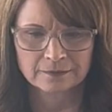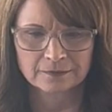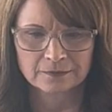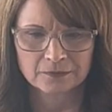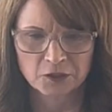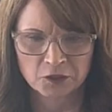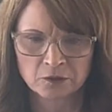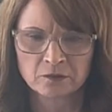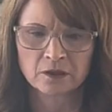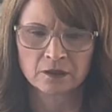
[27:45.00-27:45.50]

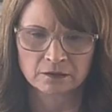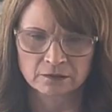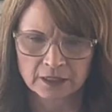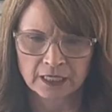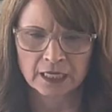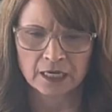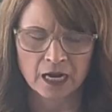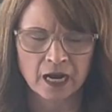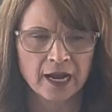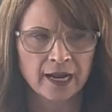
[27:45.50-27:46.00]
You know
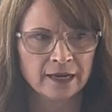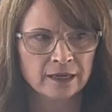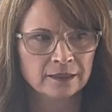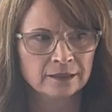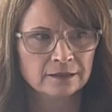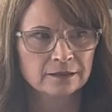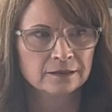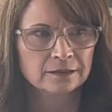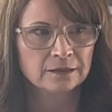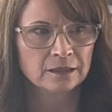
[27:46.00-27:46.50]
that I
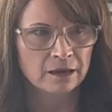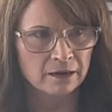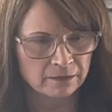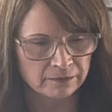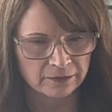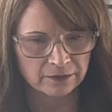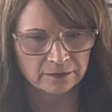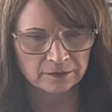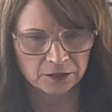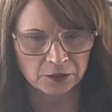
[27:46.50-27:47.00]
love
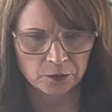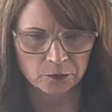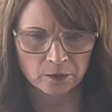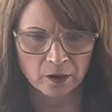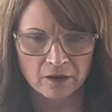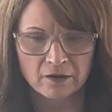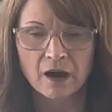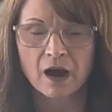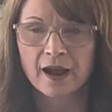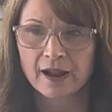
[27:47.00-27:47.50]
you.
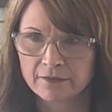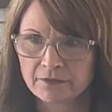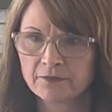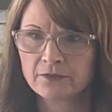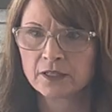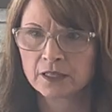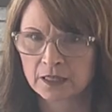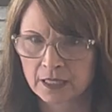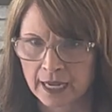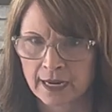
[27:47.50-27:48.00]
I
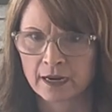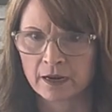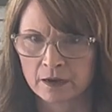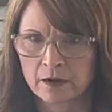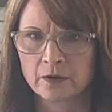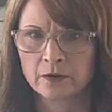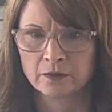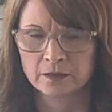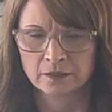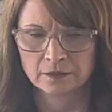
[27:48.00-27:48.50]

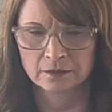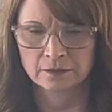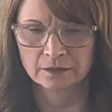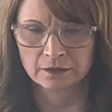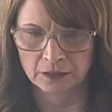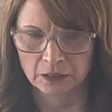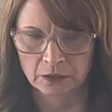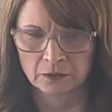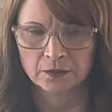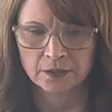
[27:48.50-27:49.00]
phileo
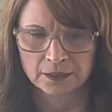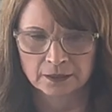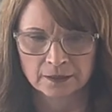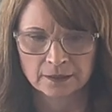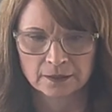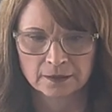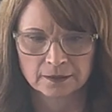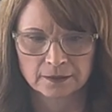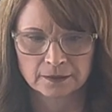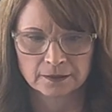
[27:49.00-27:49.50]
you.
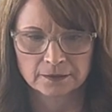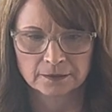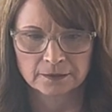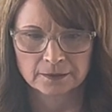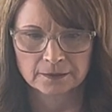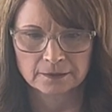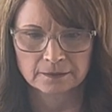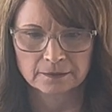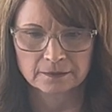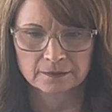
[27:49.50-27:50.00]

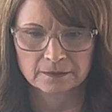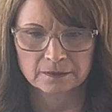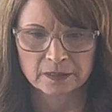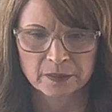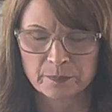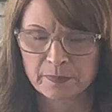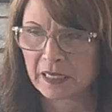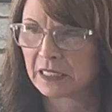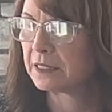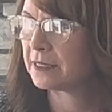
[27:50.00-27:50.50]
The
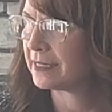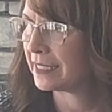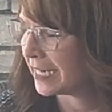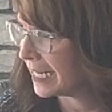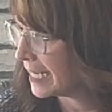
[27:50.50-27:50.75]
best that